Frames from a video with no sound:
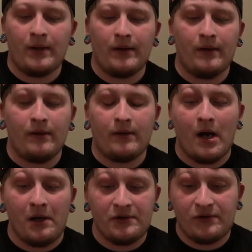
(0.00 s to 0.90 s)
of their
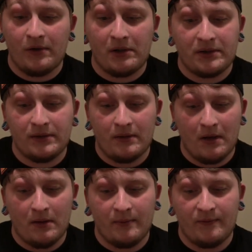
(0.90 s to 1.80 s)
Construct
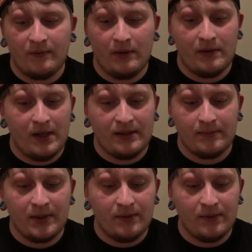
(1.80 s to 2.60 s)
before they attempt to